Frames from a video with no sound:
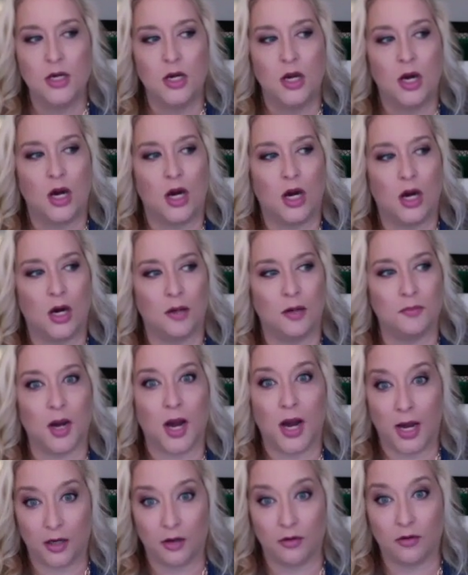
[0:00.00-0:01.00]
Yeah. Um,
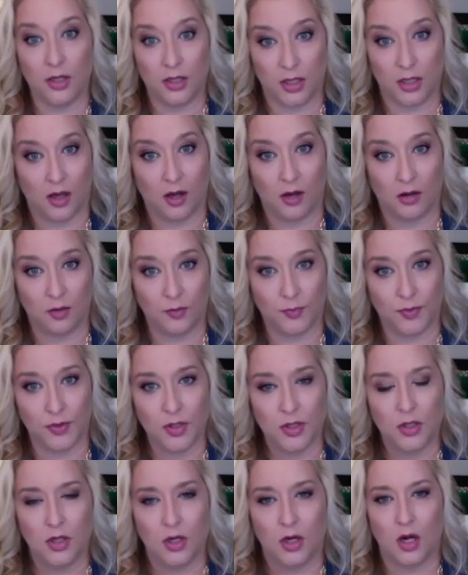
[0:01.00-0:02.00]
hiring help,
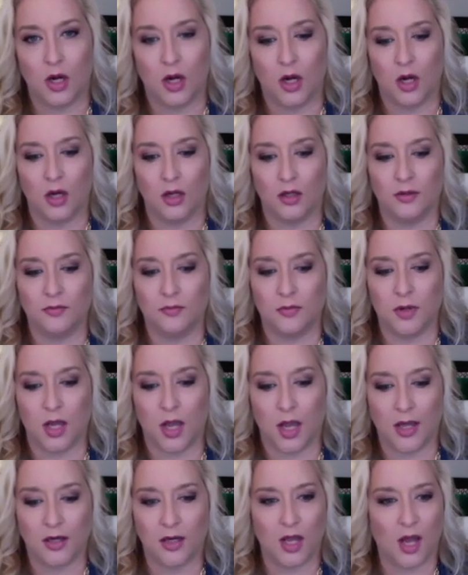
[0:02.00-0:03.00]
um,
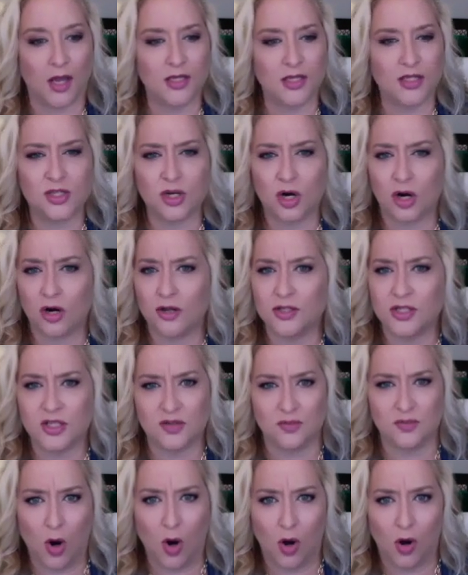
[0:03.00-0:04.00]
and I started
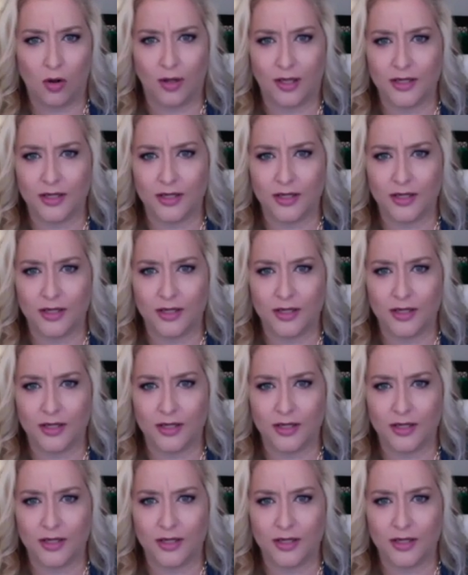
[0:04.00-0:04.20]
small.